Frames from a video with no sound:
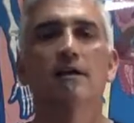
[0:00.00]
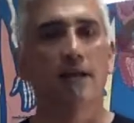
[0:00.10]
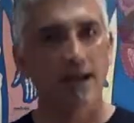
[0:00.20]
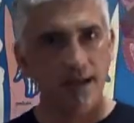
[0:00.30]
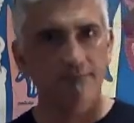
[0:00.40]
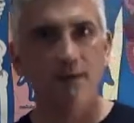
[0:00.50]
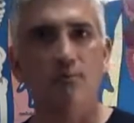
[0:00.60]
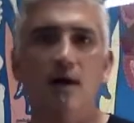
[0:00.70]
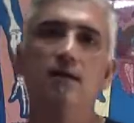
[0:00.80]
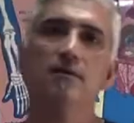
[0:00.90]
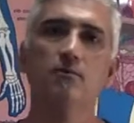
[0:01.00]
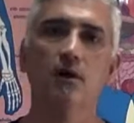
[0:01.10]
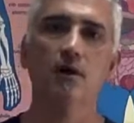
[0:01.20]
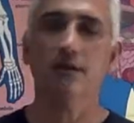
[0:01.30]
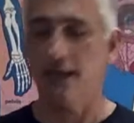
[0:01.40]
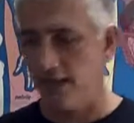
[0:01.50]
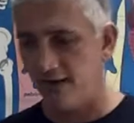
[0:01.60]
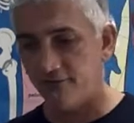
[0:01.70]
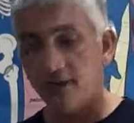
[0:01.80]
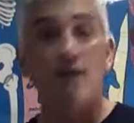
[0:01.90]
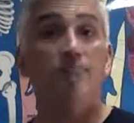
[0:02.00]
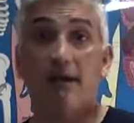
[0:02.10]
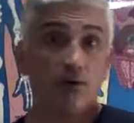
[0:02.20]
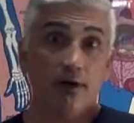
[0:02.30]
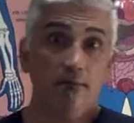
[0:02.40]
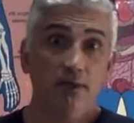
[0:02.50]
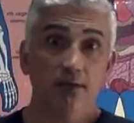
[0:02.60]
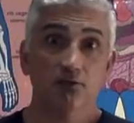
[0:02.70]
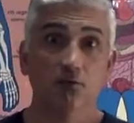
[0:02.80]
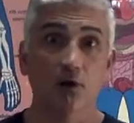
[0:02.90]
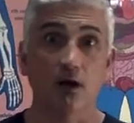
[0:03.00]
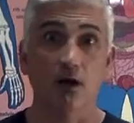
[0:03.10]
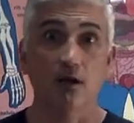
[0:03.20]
Can I have my broccoli raw? Can I have my green beans raw?